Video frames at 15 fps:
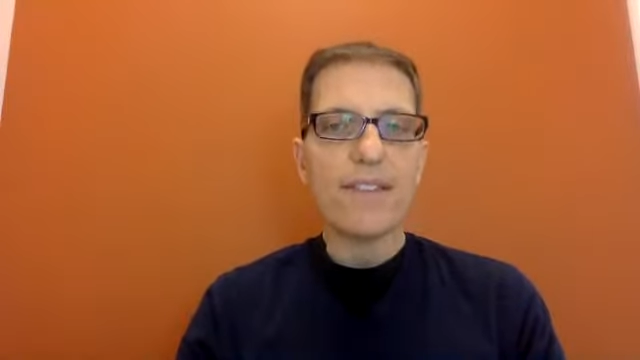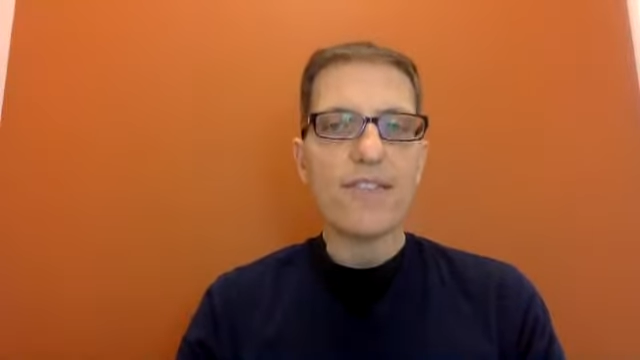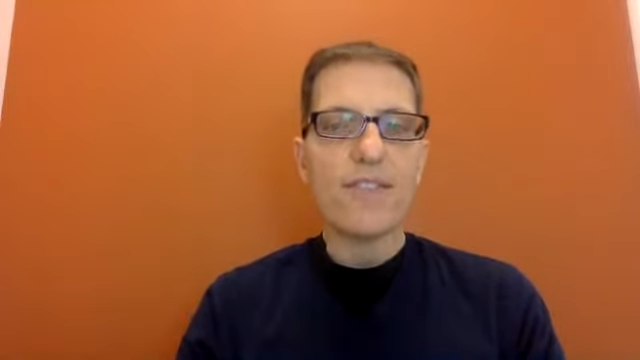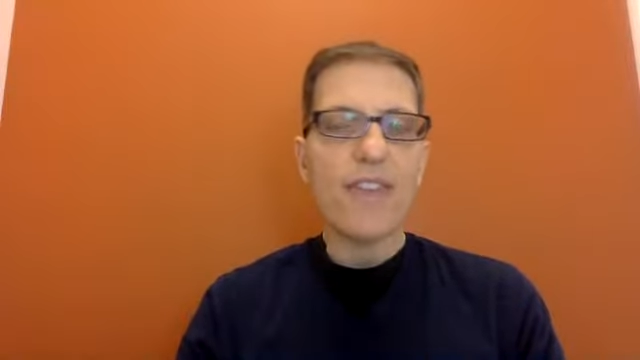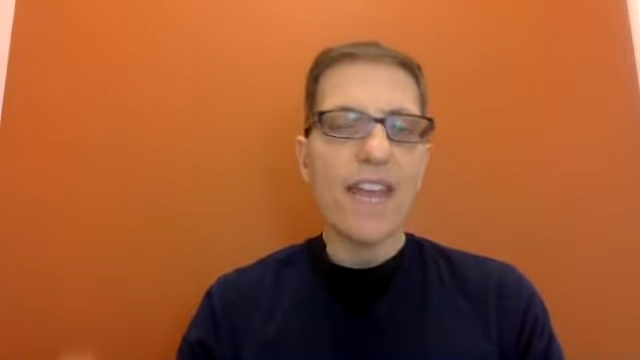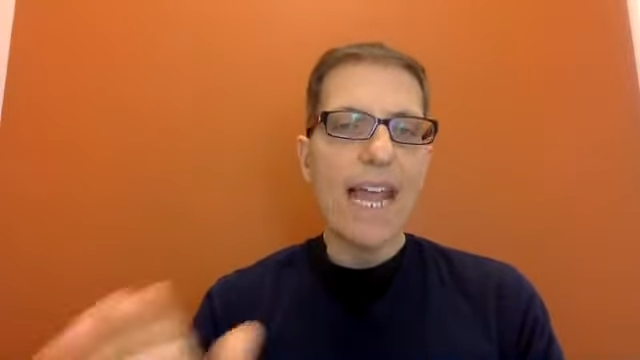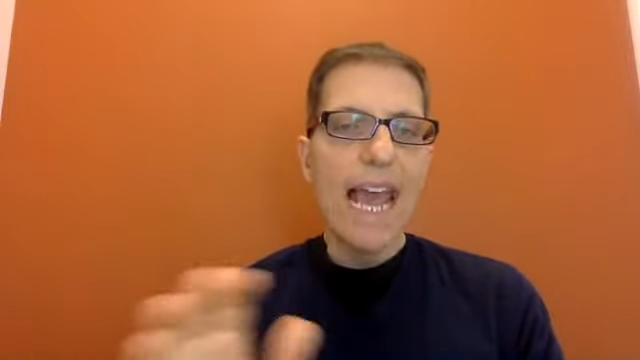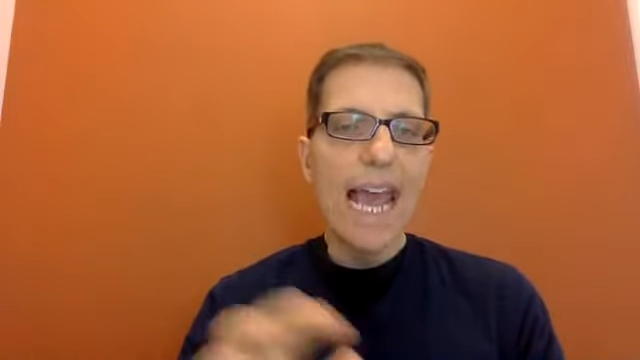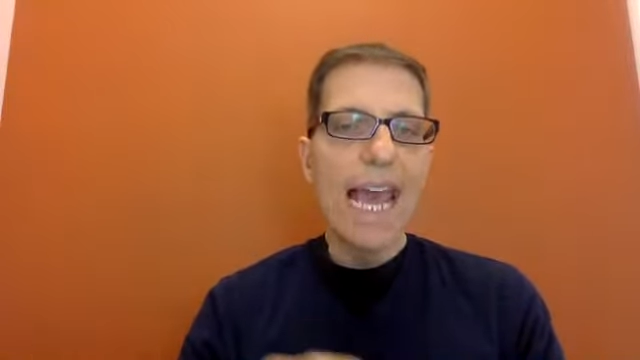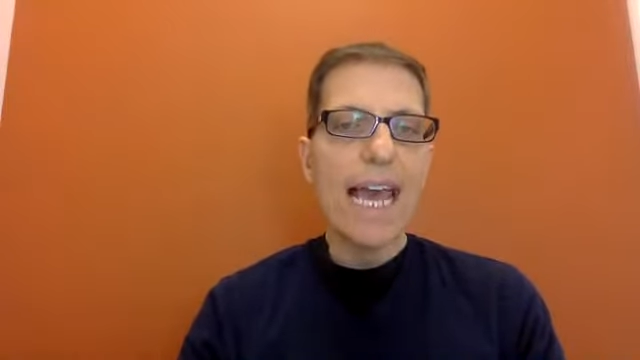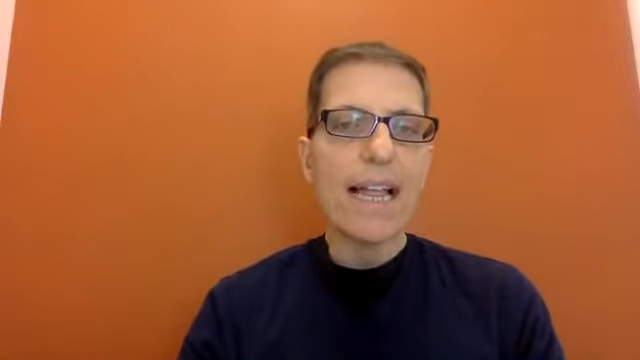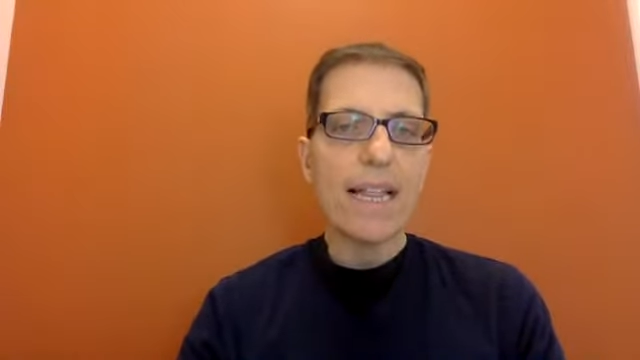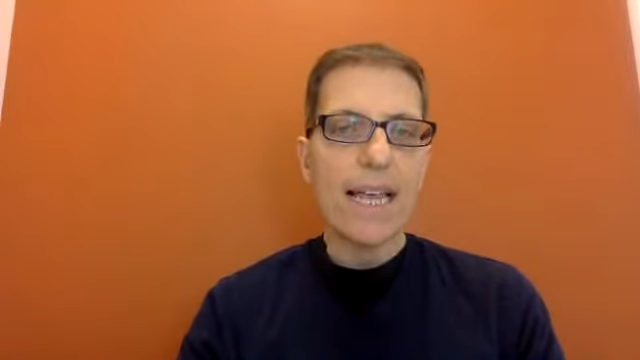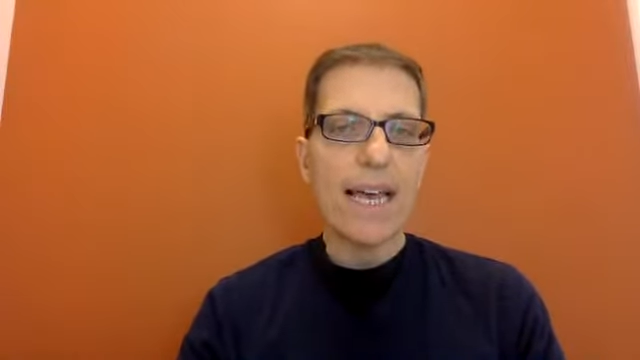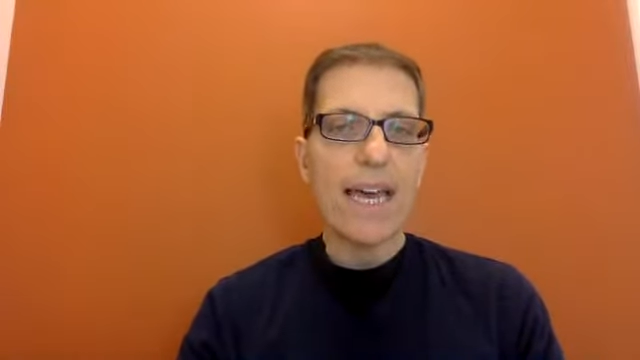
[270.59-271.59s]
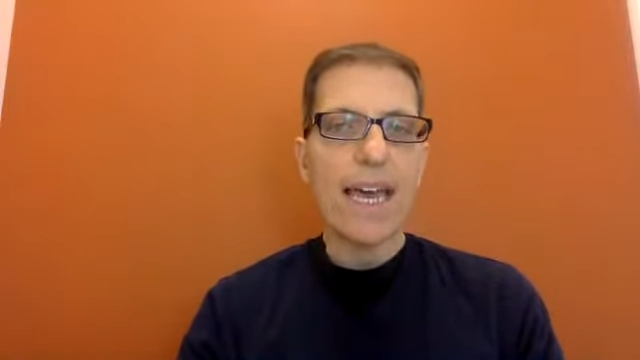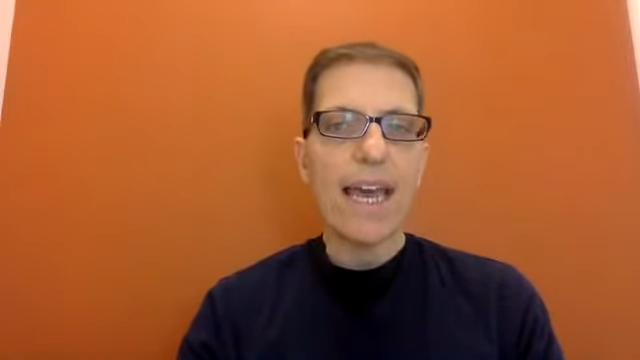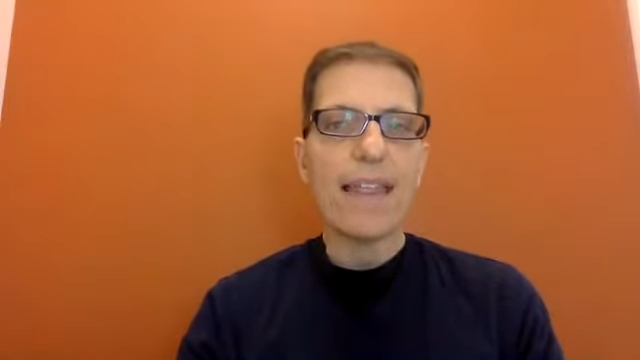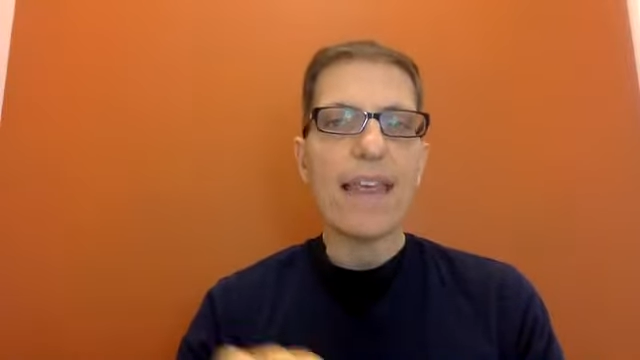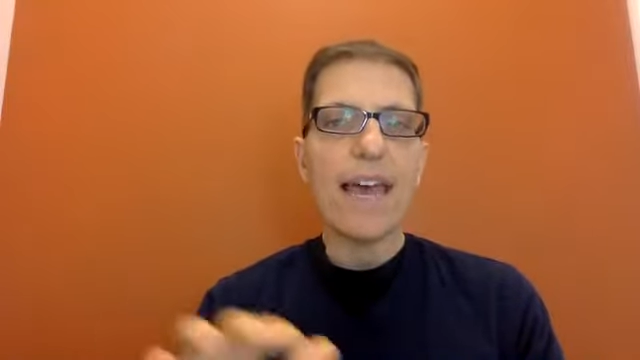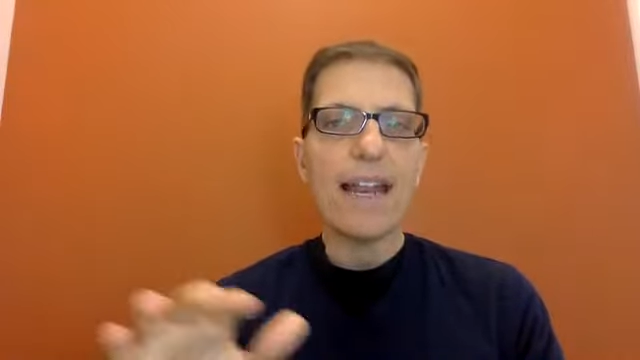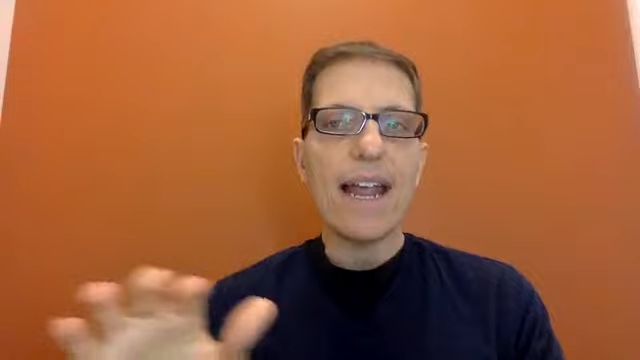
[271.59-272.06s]
so that ALA
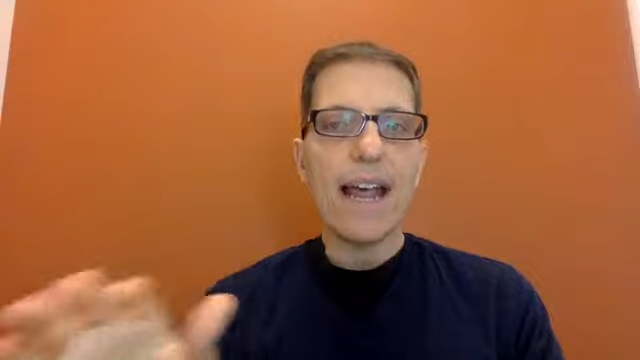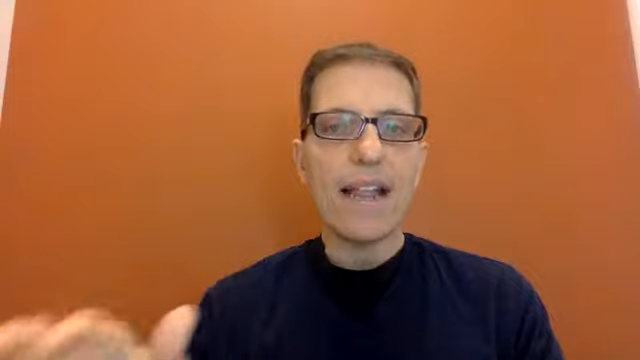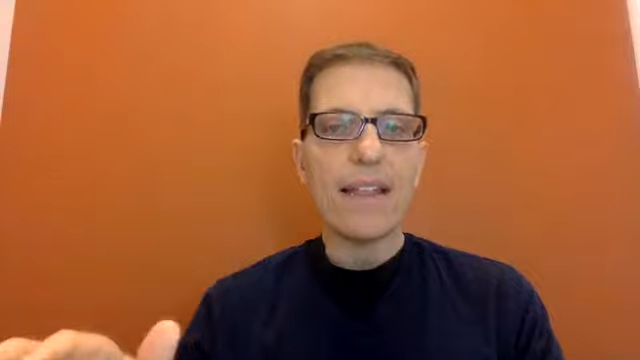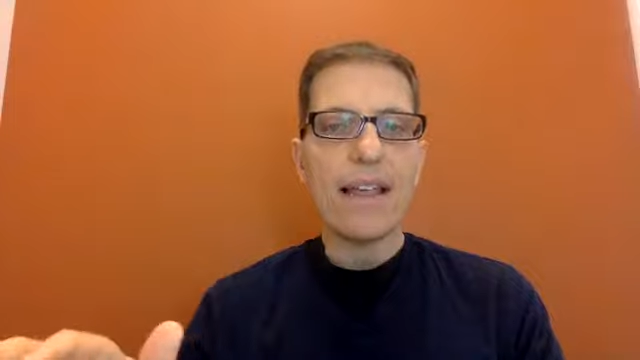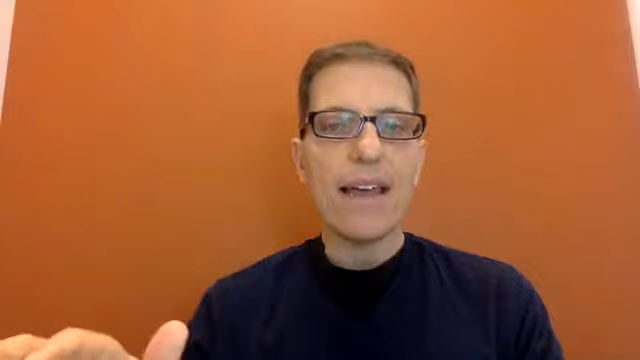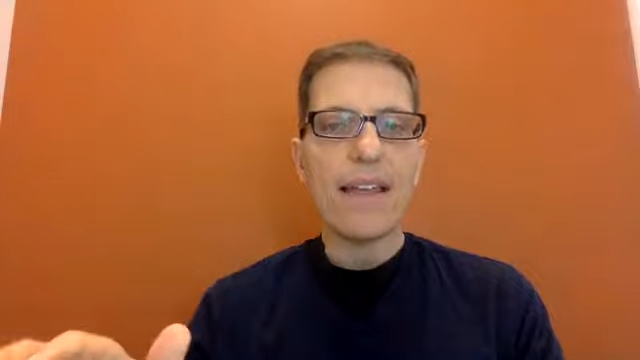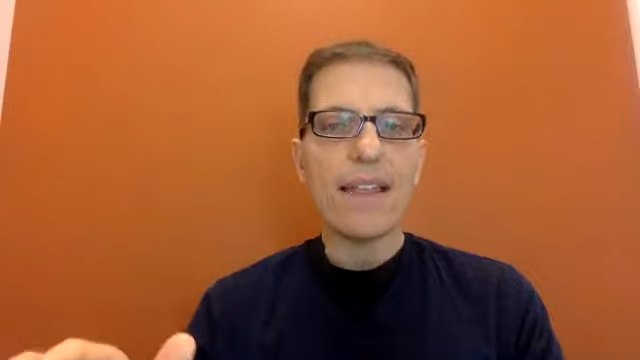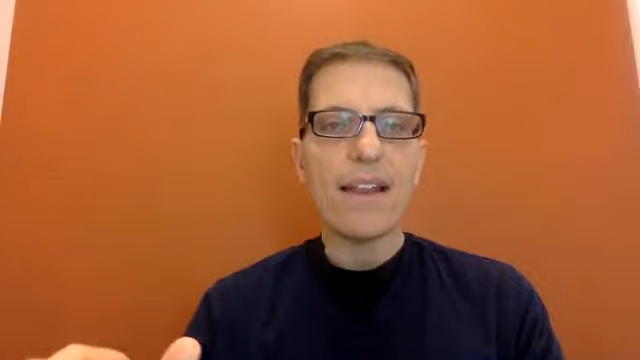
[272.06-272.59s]
and that LA